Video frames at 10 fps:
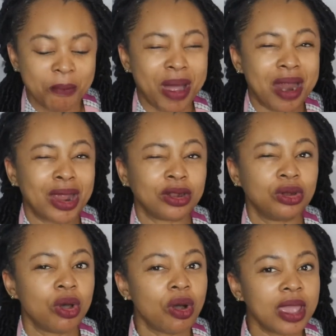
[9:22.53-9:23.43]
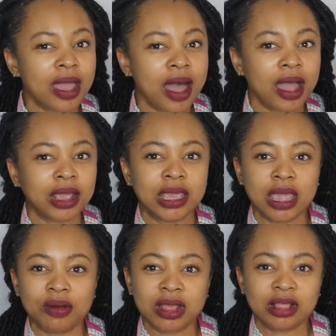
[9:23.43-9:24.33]
Paranoia,
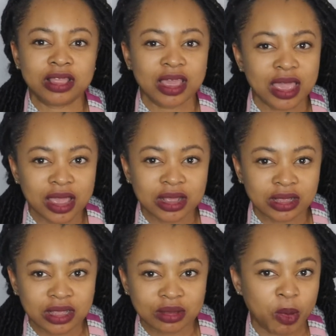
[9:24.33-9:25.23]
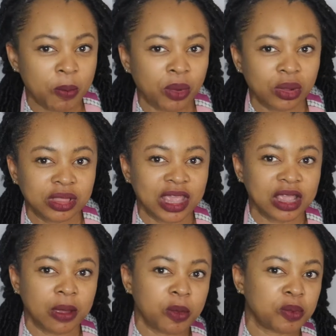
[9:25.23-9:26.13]
hearing things, people
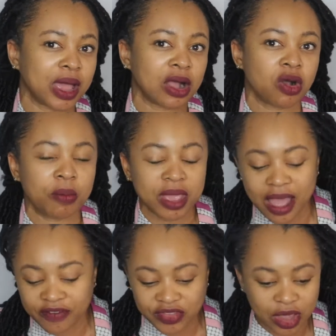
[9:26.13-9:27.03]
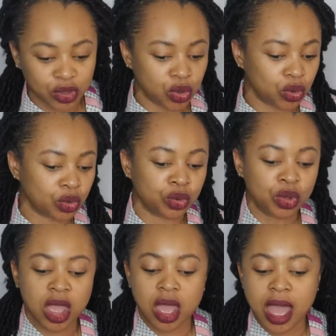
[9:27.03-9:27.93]
thinking people are coming after you,